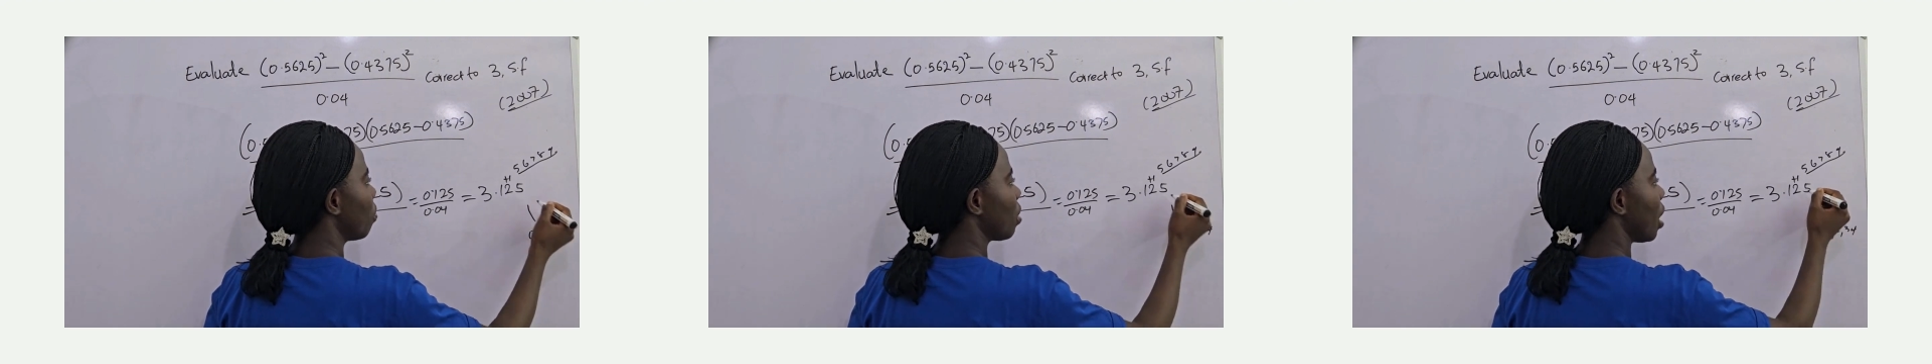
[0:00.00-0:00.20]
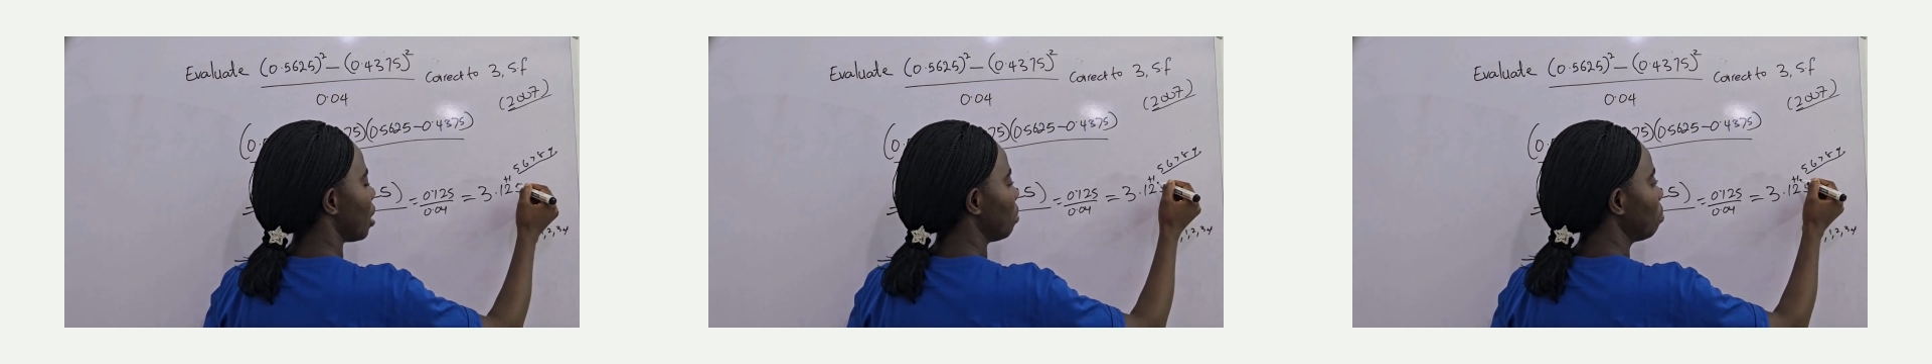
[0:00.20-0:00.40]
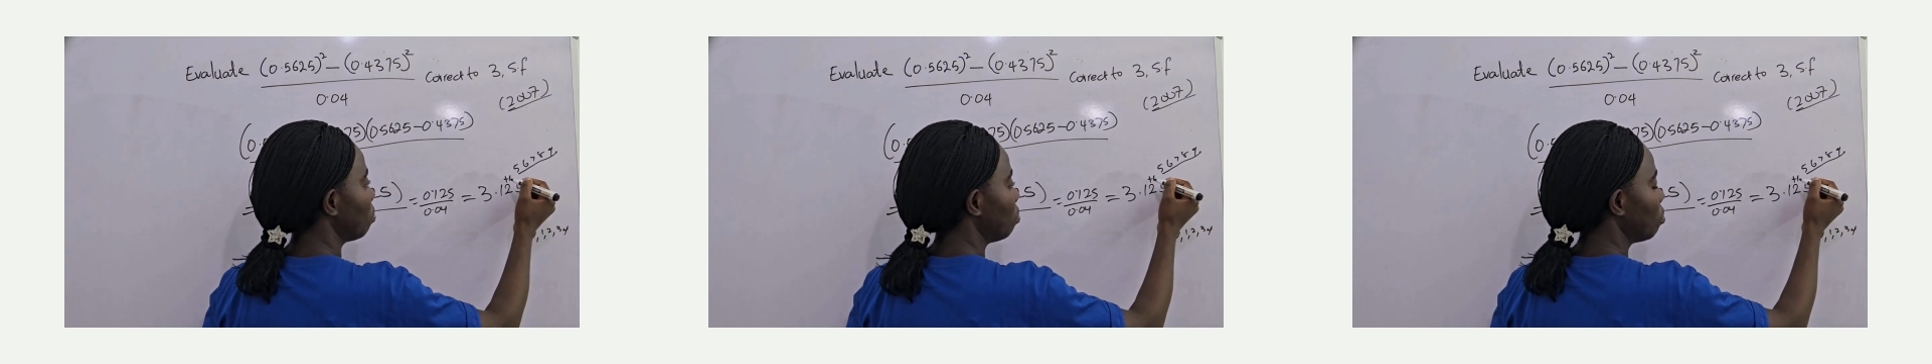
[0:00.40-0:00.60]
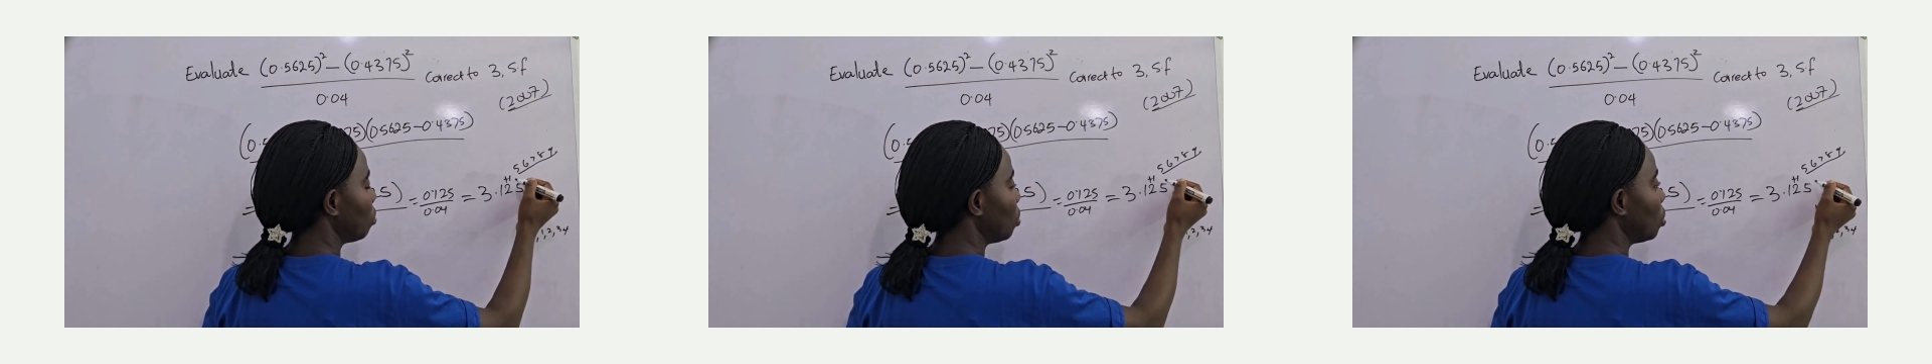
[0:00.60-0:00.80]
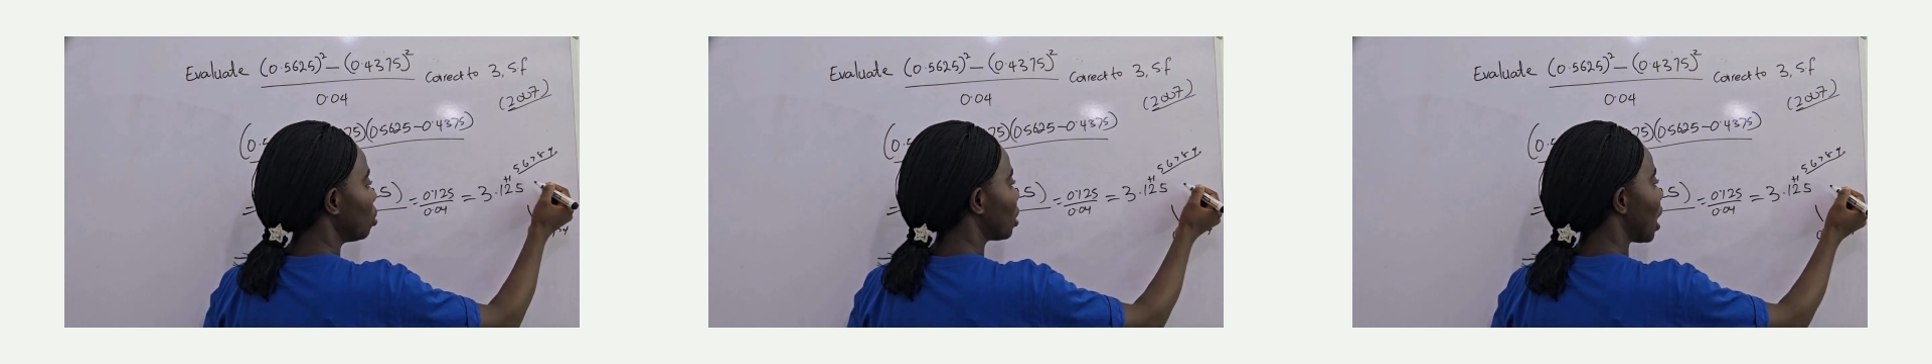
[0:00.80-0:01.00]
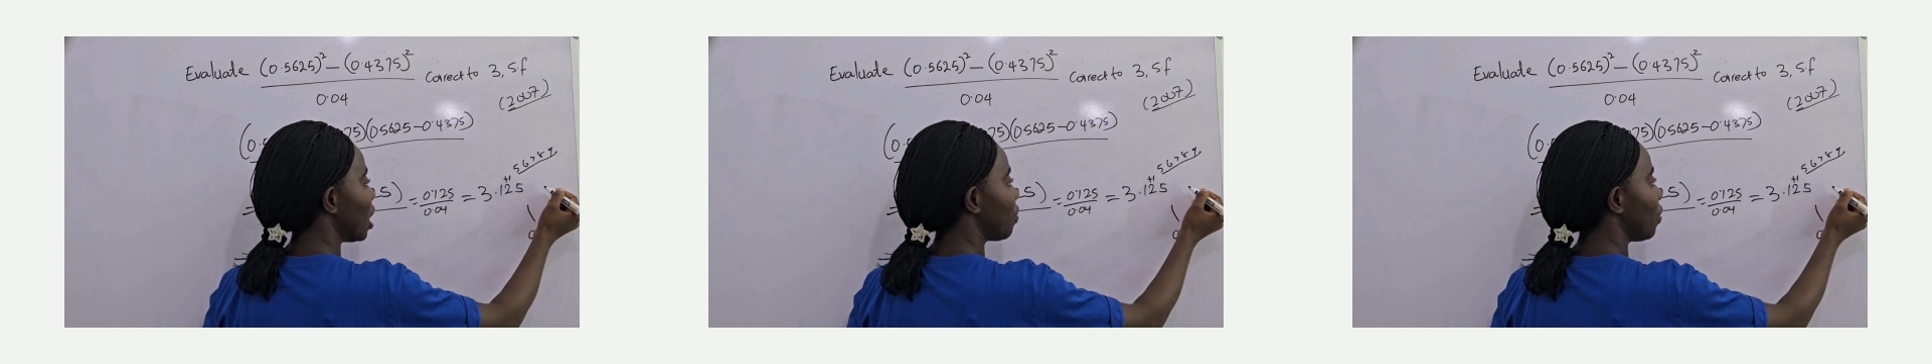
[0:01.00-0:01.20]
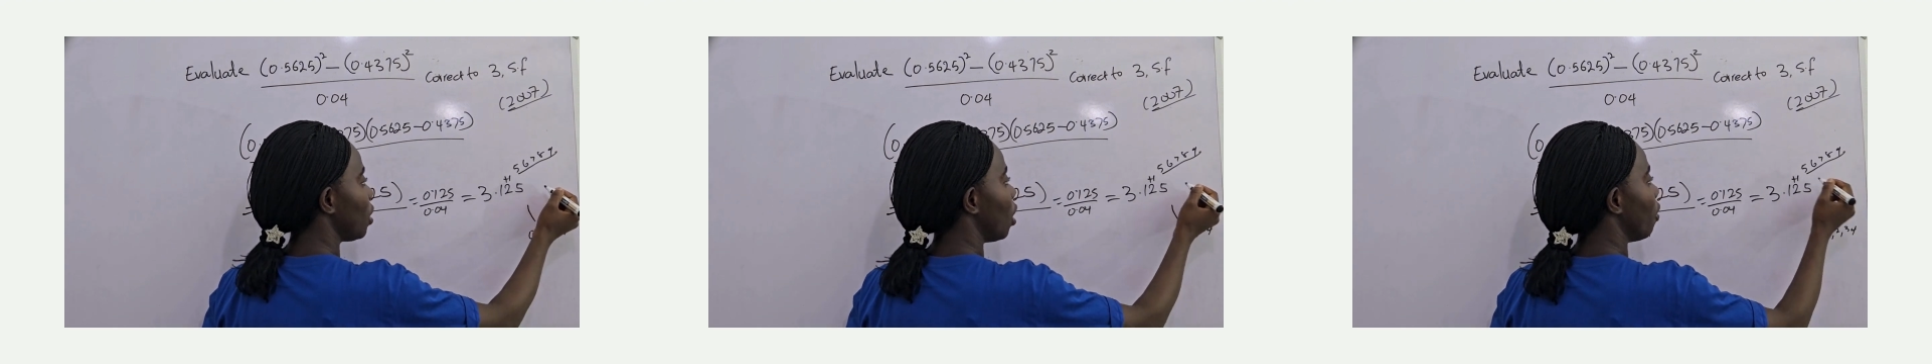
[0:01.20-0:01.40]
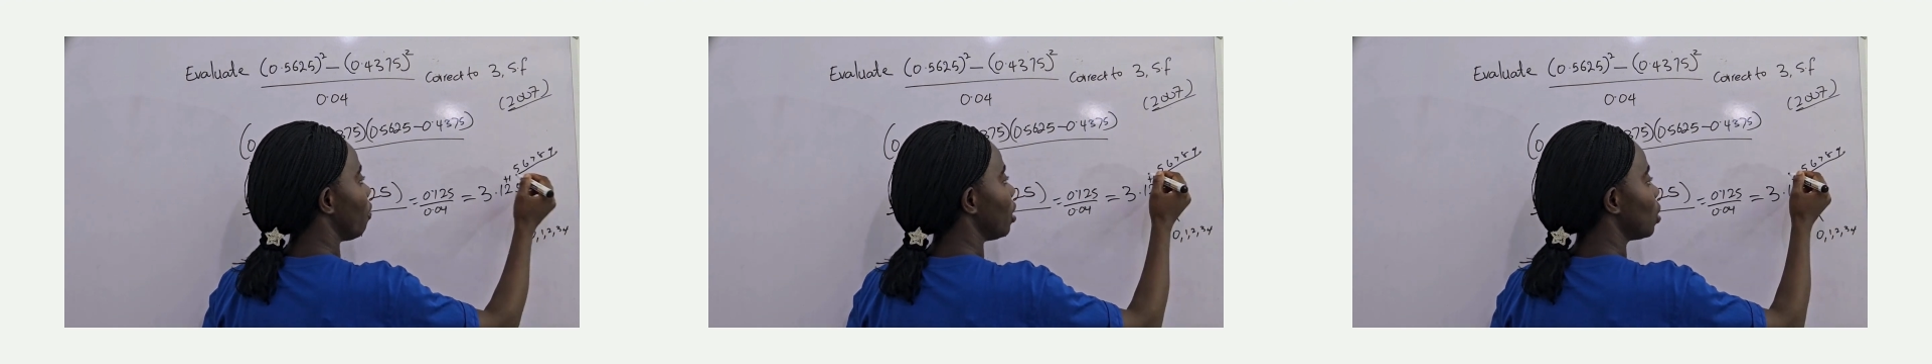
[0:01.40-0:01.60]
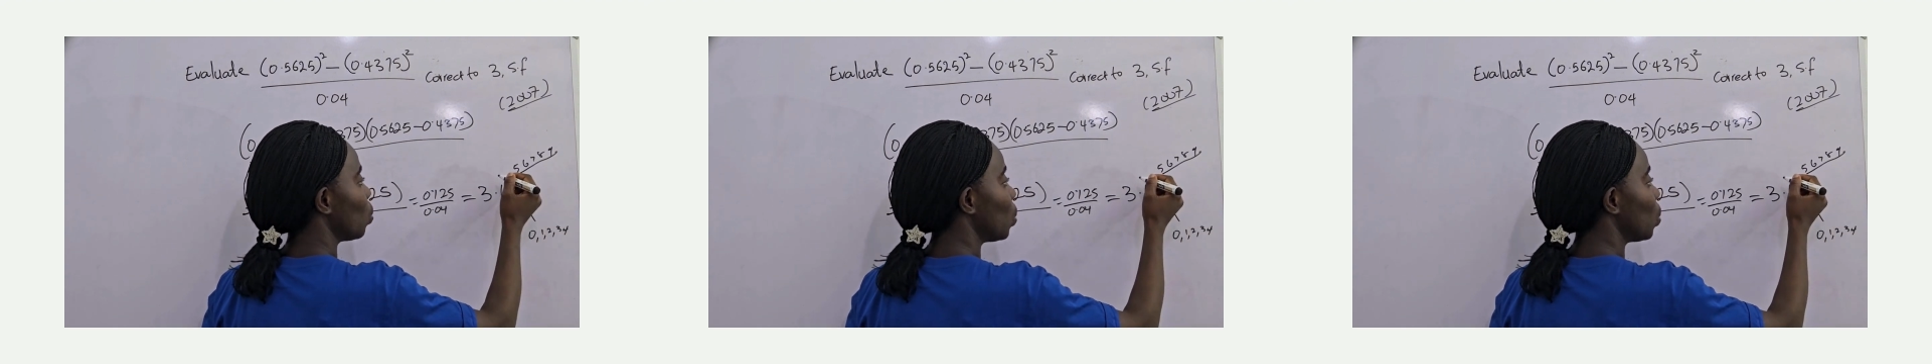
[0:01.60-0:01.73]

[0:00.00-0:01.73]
then you get rid of it